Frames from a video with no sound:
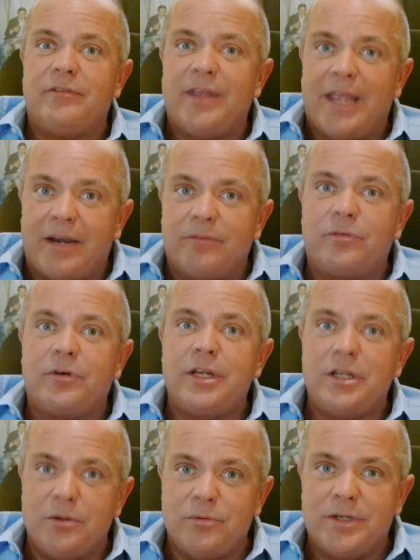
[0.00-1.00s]
of
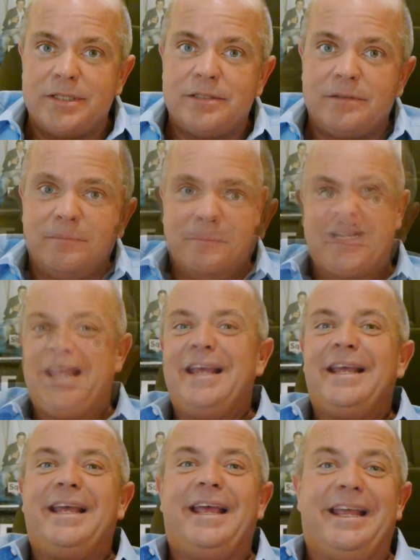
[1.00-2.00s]
every unit.
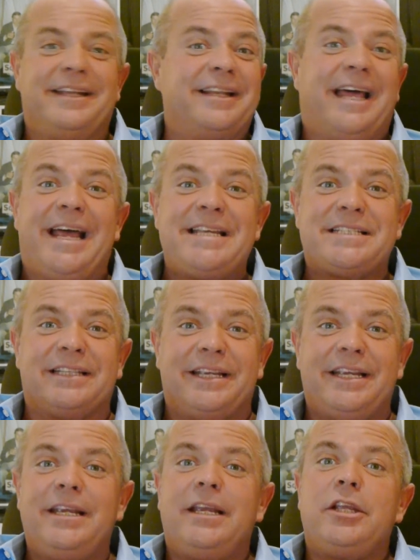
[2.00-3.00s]
And
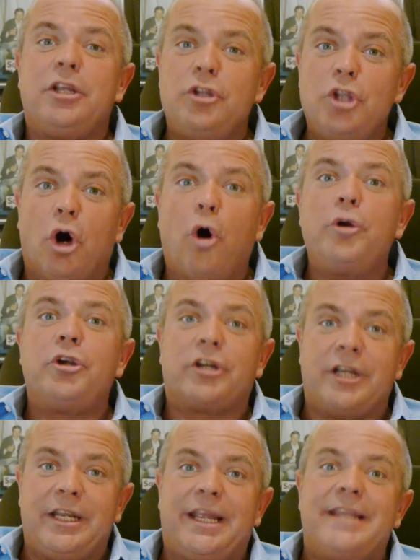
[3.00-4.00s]
lastly, you know you're
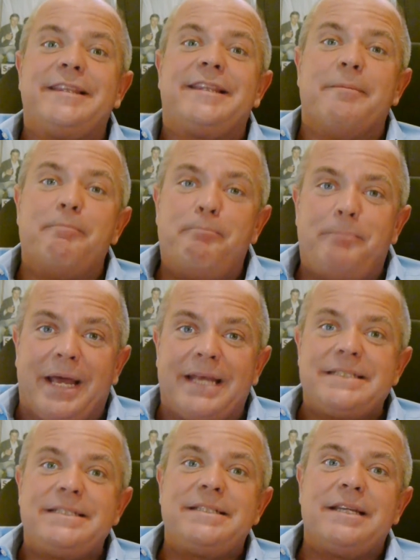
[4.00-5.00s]
gonna get the
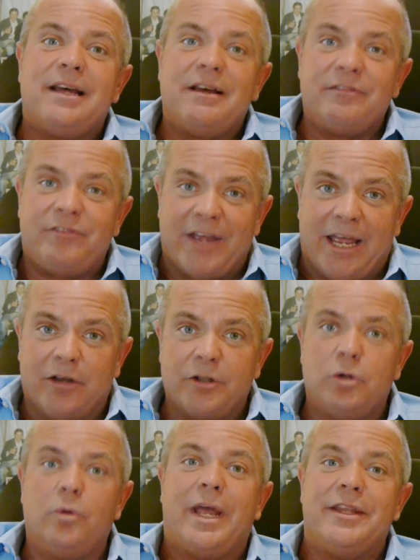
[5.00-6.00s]
best
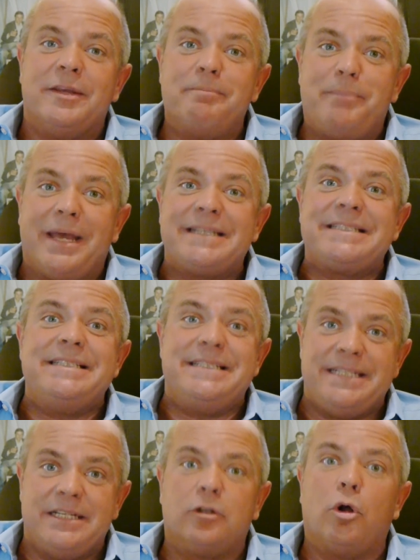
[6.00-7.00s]
value and the best
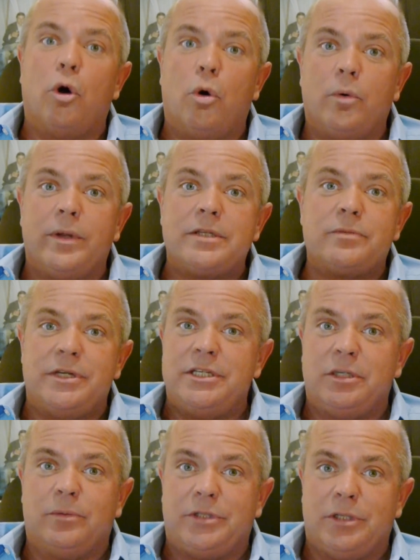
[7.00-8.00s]
deal always when you
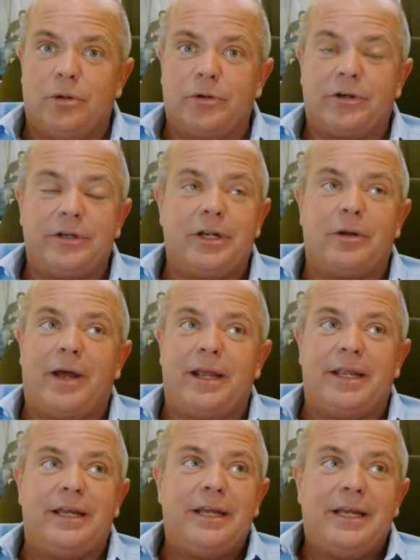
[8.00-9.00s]
deal with the owner. You know,
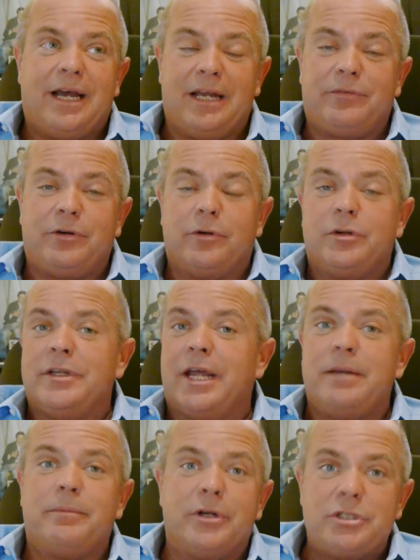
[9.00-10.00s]
I, I've heard
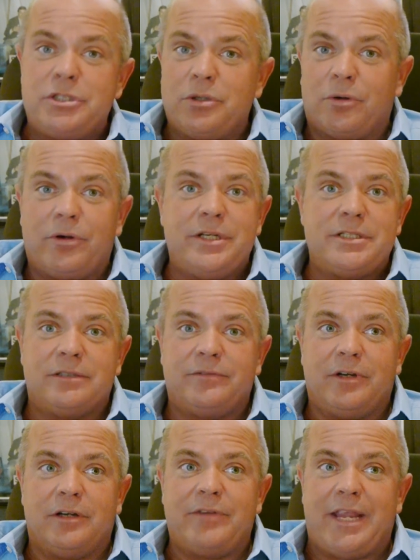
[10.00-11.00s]
nightmare stories of,
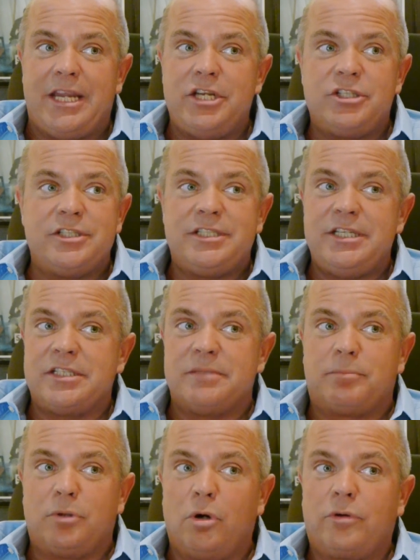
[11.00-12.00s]
of agencies
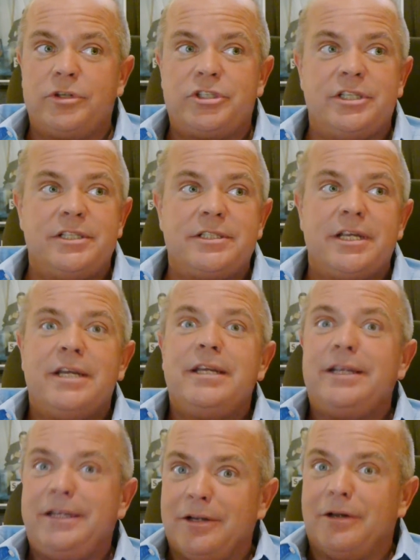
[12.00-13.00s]
and brokerages,
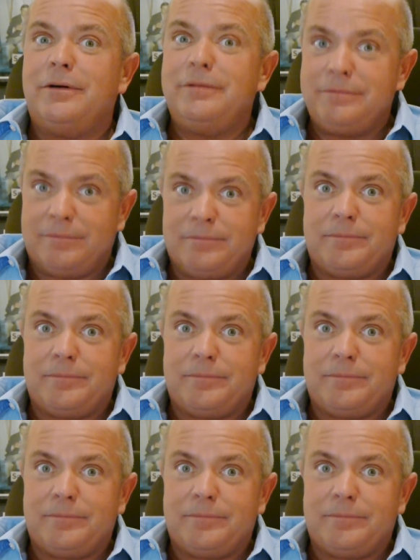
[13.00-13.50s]
you know,